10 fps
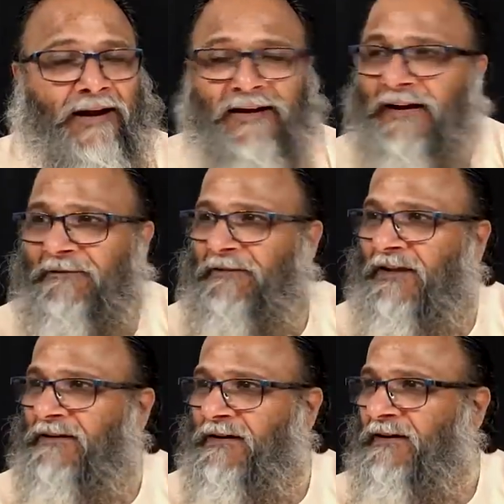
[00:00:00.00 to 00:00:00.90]

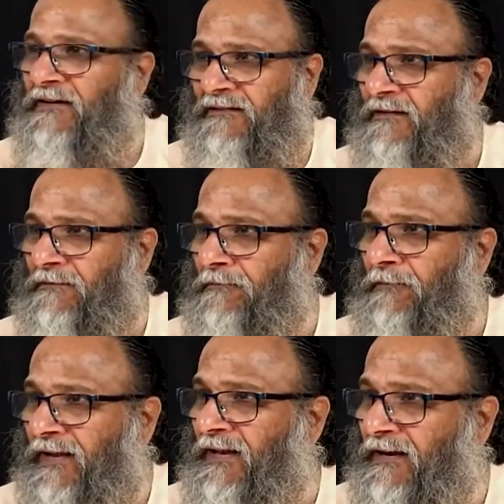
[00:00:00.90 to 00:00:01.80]
Identification doesn't
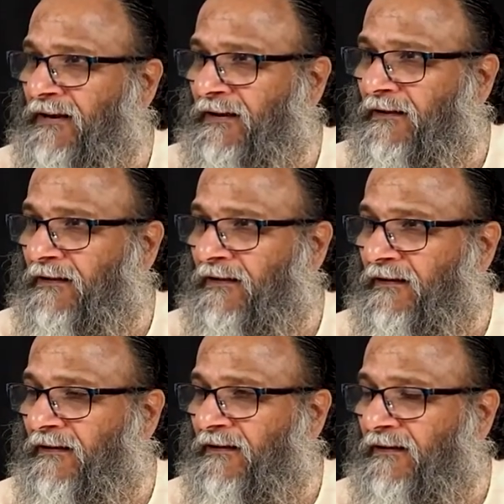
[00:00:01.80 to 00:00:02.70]
mean
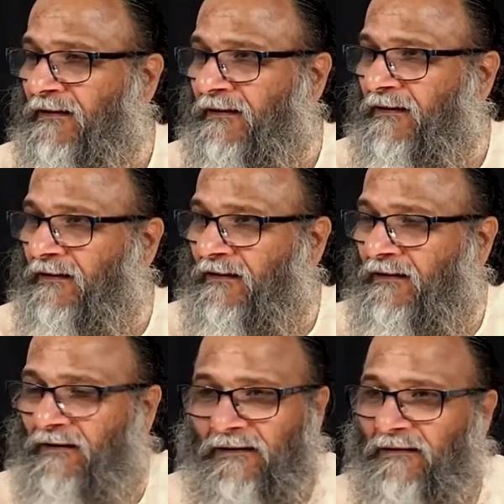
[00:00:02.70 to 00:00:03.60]

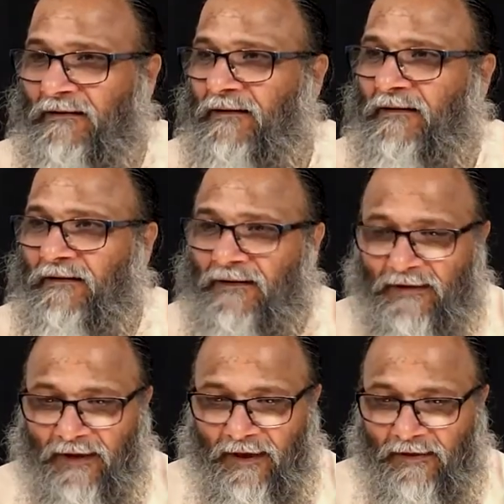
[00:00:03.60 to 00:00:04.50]
uh,
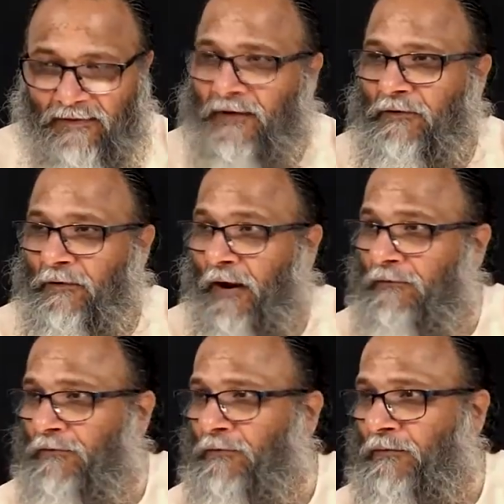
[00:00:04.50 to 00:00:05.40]
eh, that you
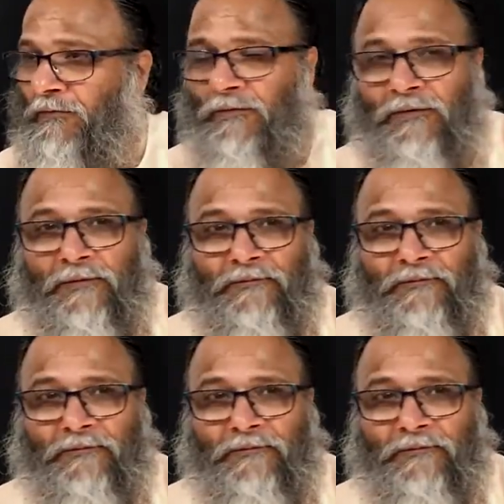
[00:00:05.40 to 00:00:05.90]
have to